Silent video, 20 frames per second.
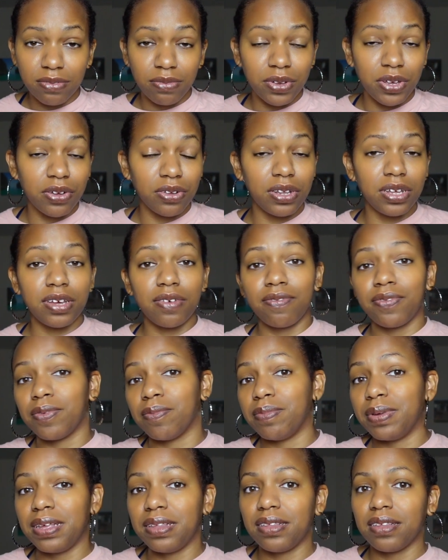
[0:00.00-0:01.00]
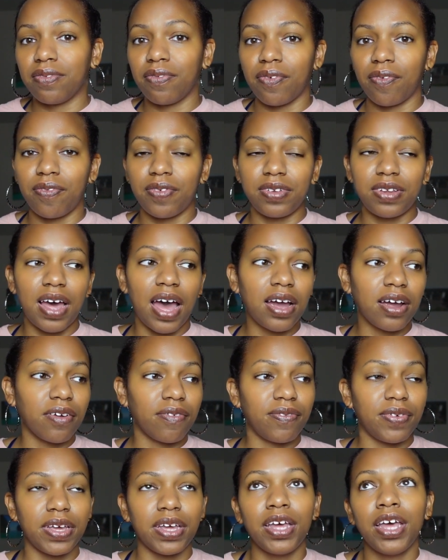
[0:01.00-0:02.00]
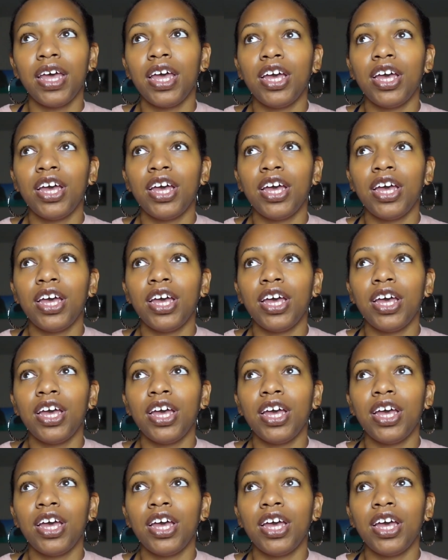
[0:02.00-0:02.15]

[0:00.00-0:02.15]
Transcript: when you're looking for business for photography.